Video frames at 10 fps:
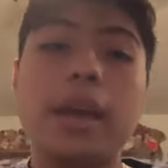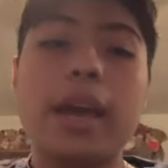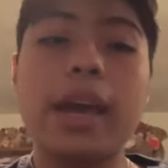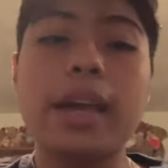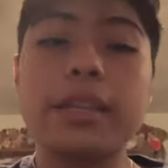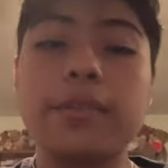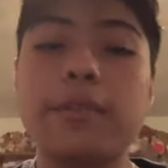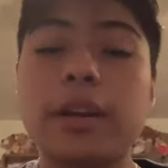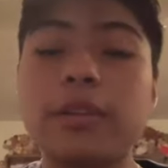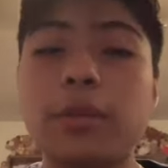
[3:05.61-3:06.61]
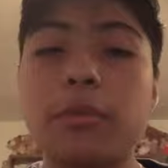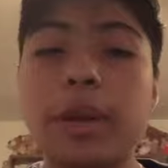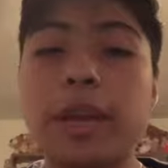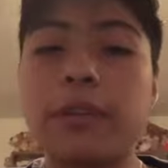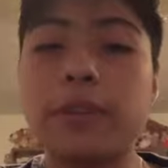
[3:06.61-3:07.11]
It has a five-star
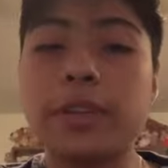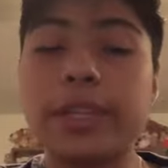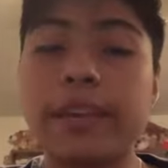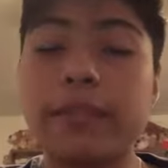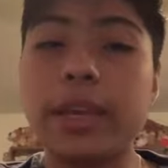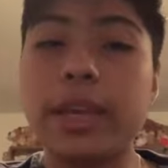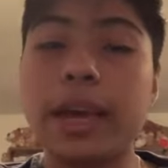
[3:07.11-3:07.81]
rating for safety.